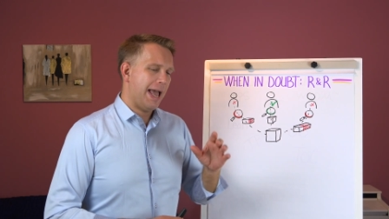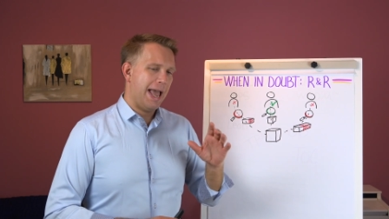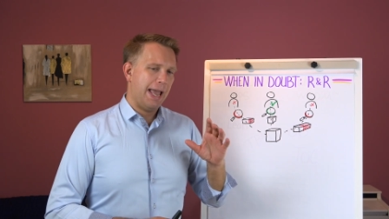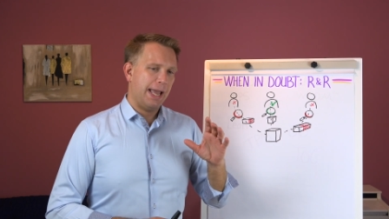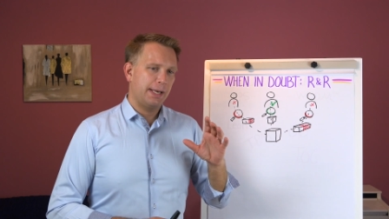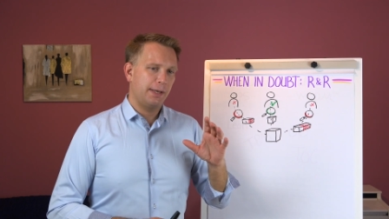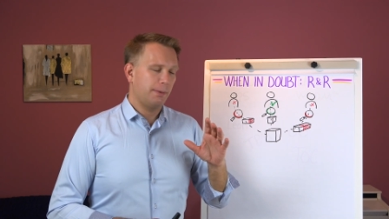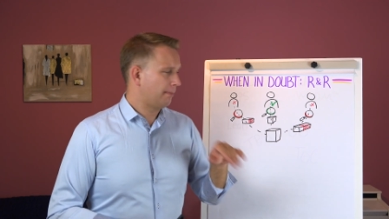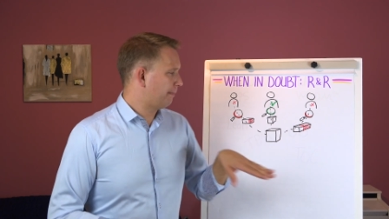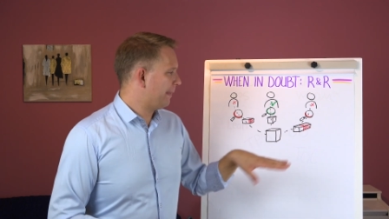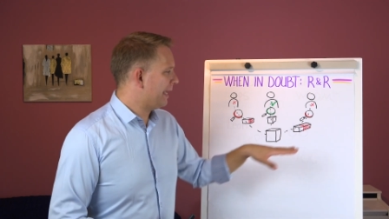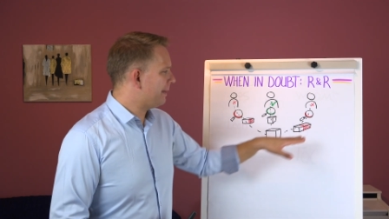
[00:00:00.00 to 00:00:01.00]
and
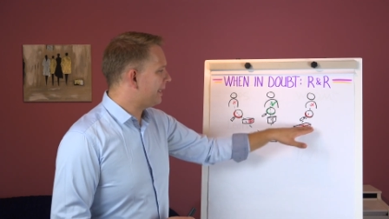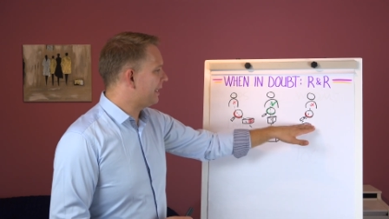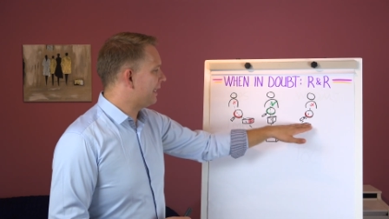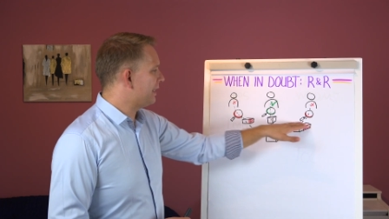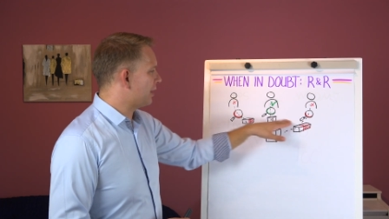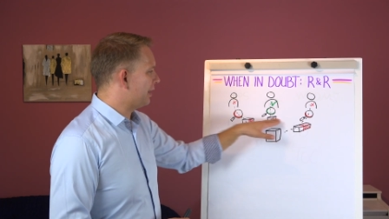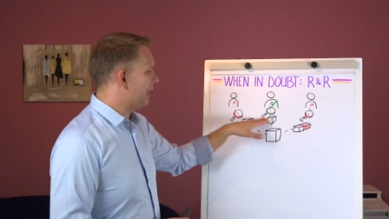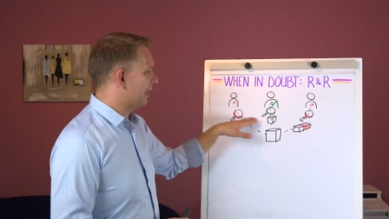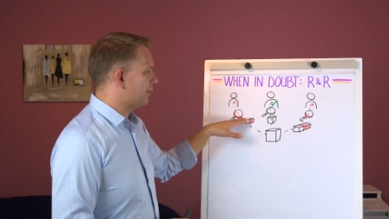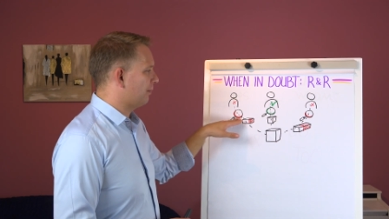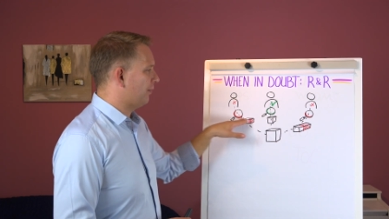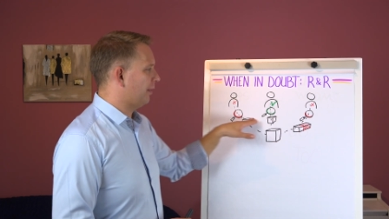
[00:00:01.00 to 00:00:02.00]
maybe these are the
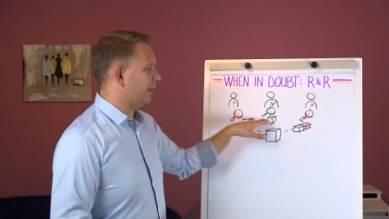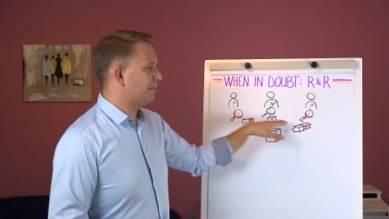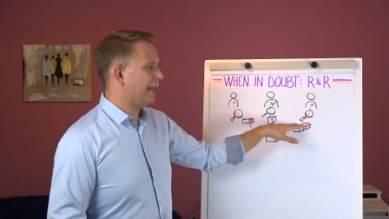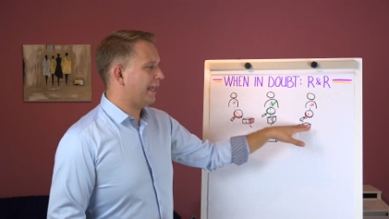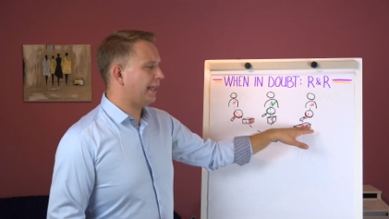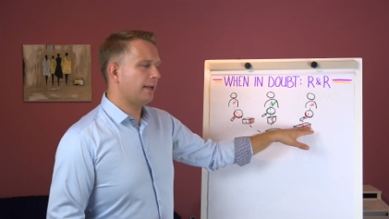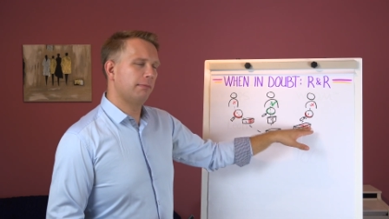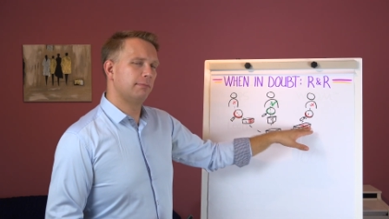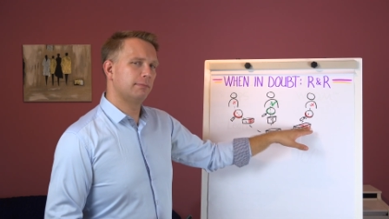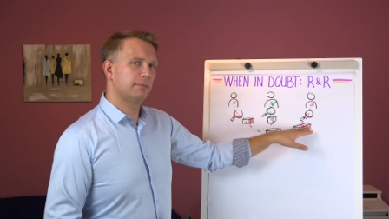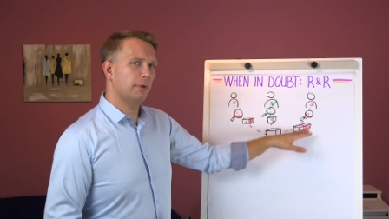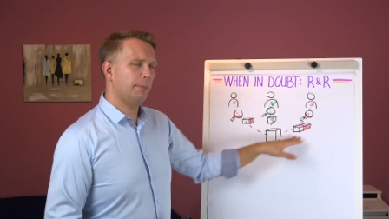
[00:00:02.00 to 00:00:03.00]
actual products made,
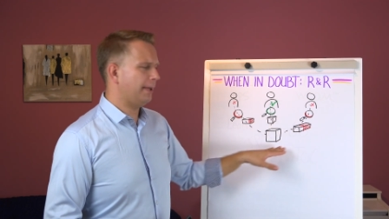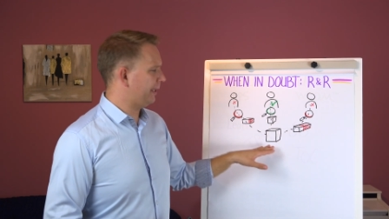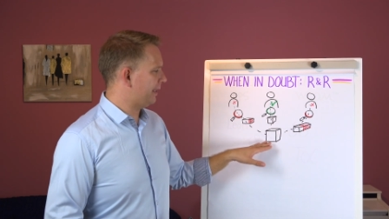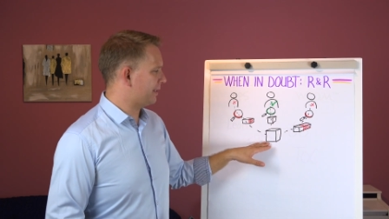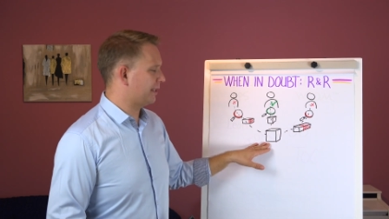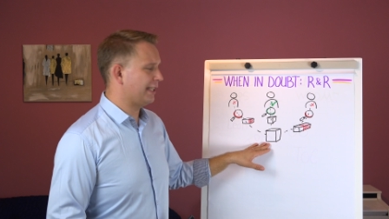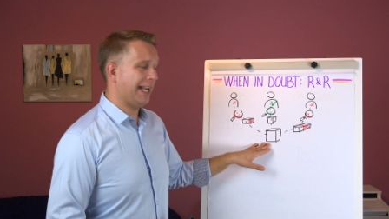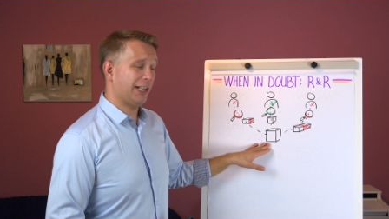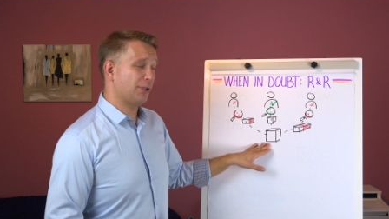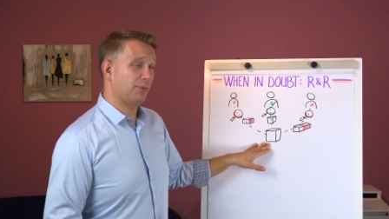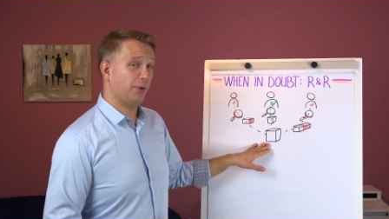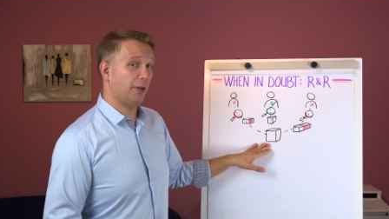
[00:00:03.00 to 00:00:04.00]
but maybe this is the
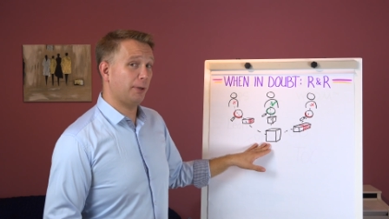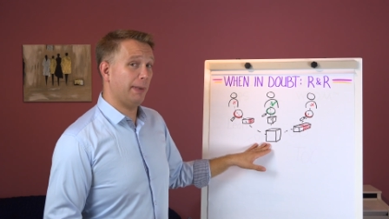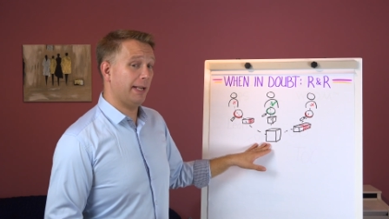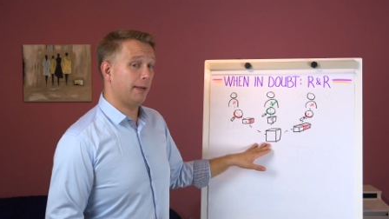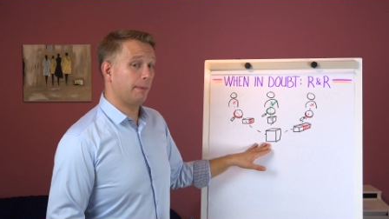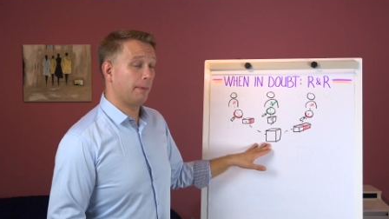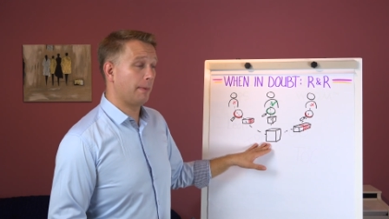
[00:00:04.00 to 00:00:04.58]
actual product made.